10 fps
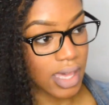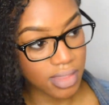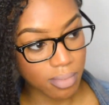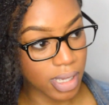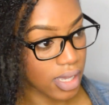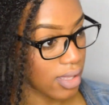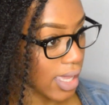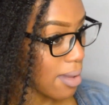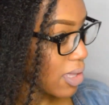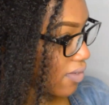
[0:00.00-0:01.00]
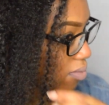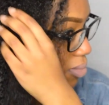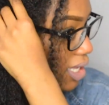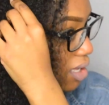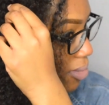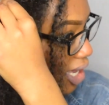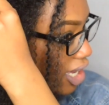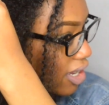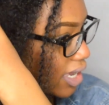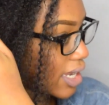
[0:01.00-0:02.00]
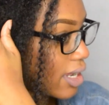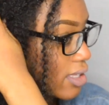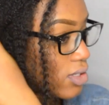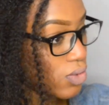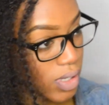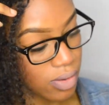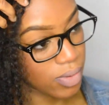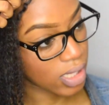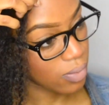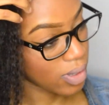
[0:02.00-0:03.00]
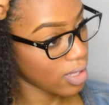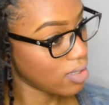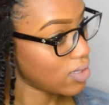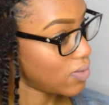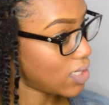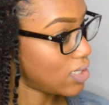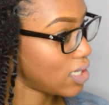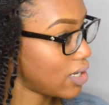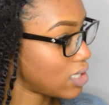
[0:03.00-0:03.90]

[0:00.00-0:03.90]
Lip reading: I think I'm not even blending my hair yet, and it's doing really well with this hair.